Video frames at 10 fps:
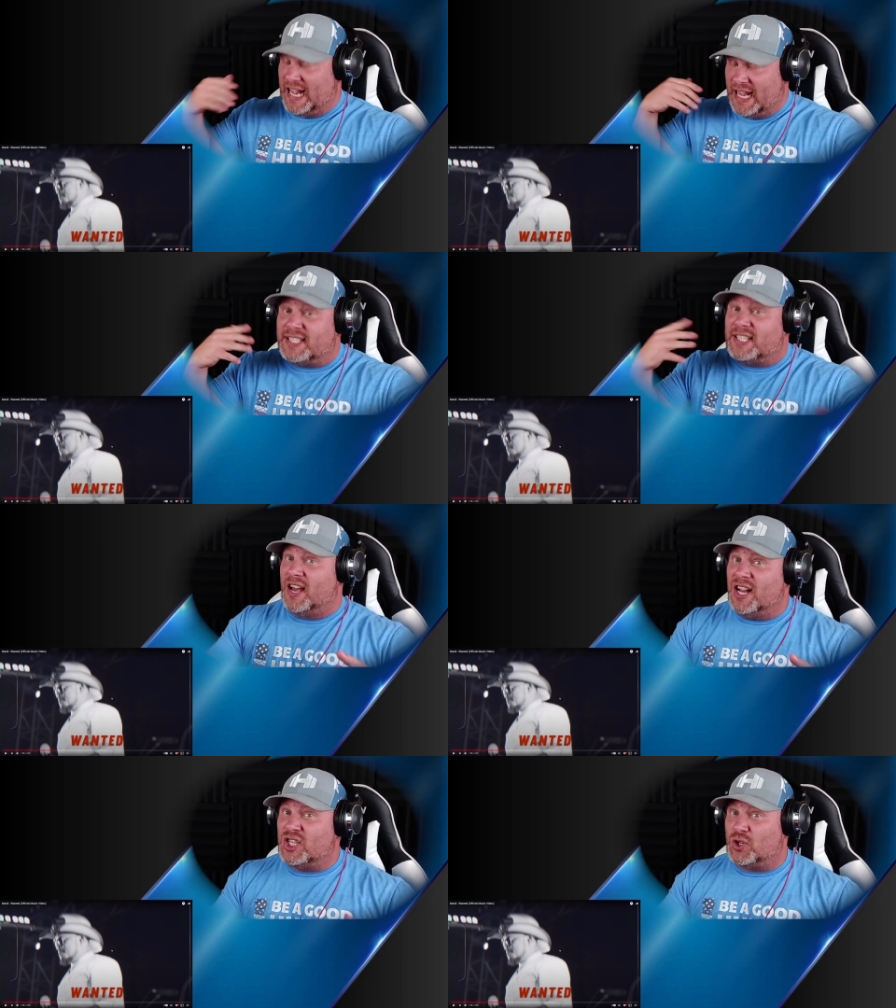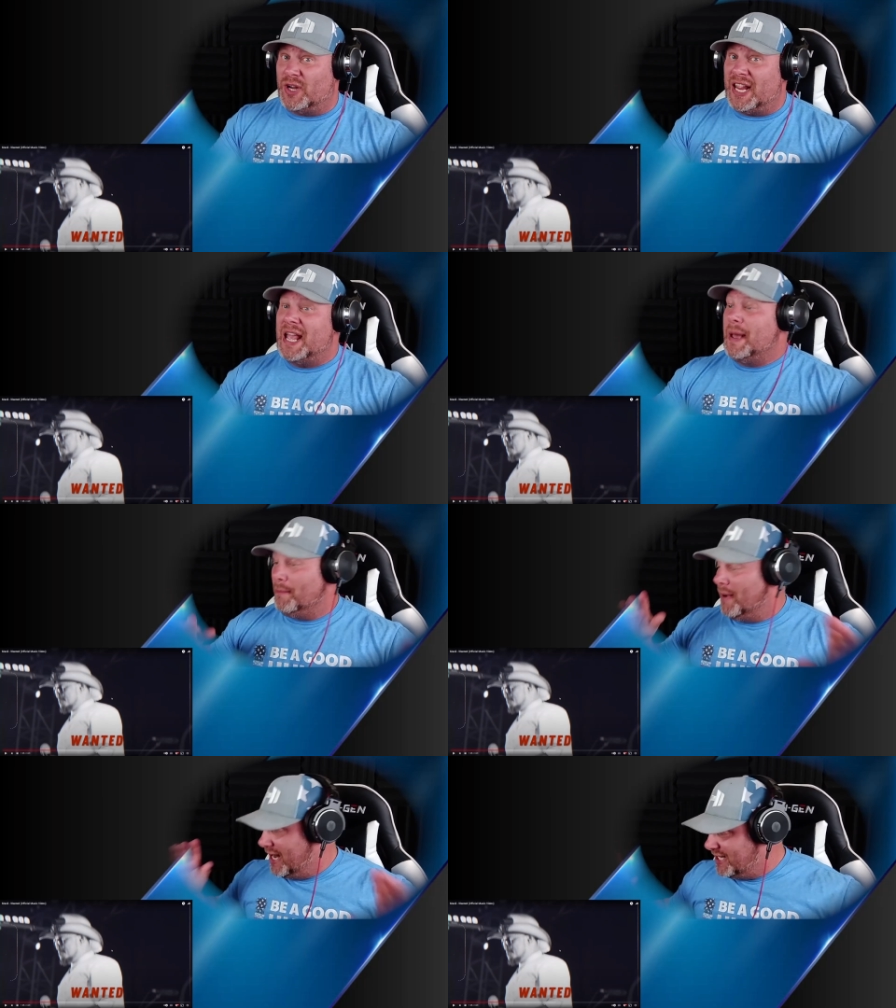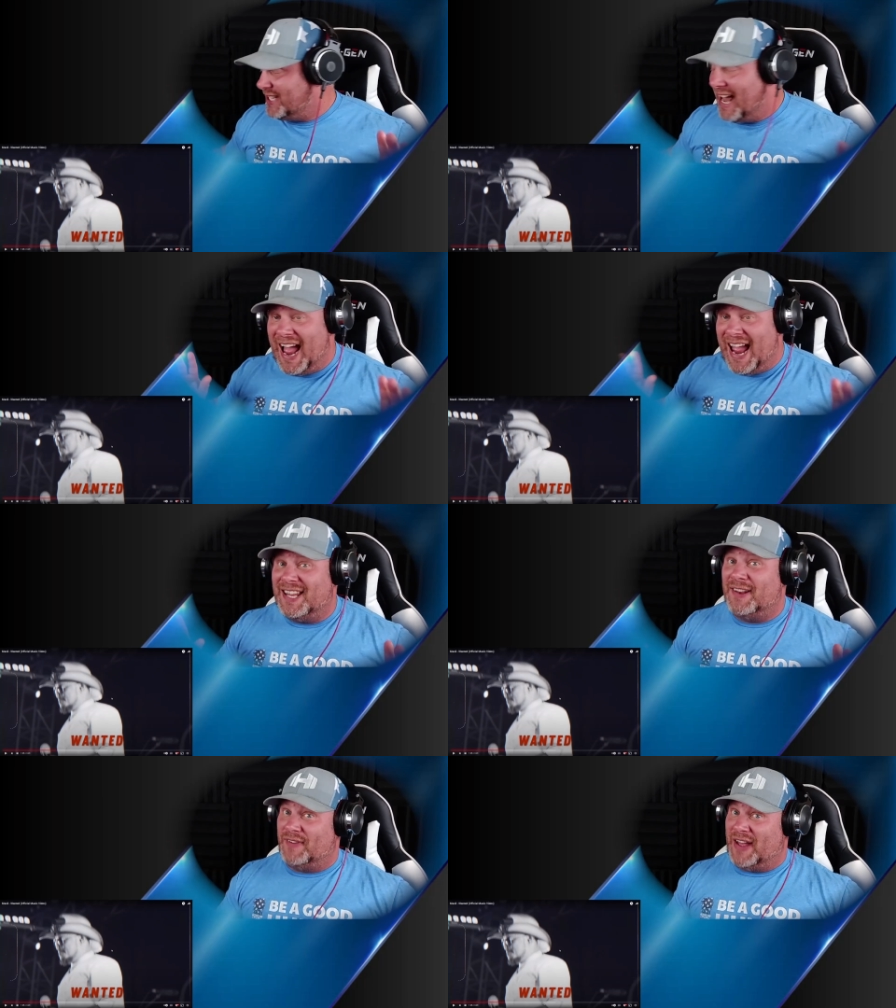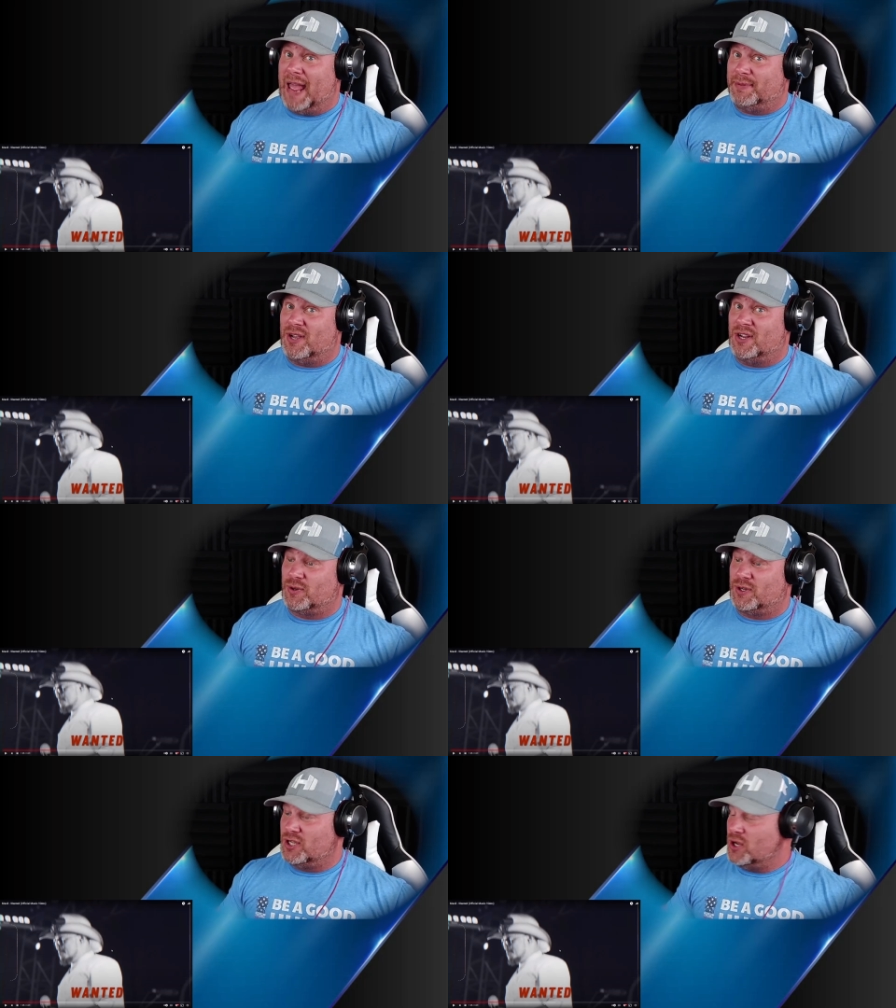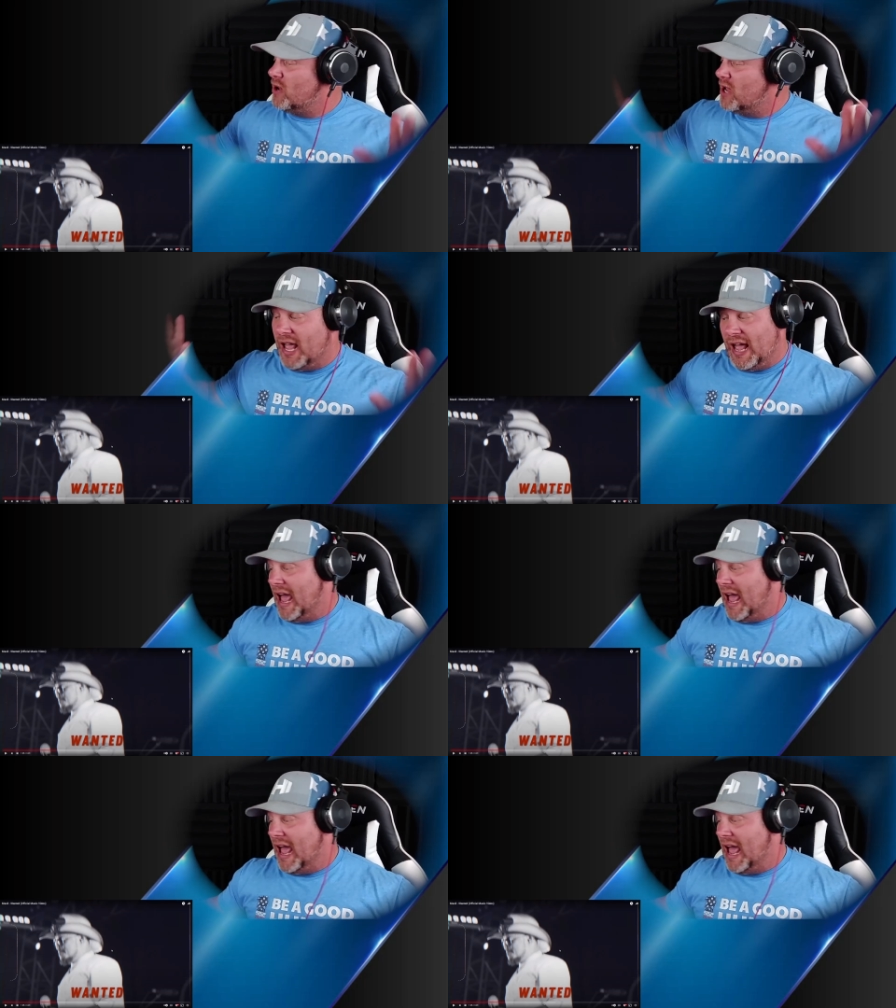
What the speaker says: It's country, but it's the island vibe country too.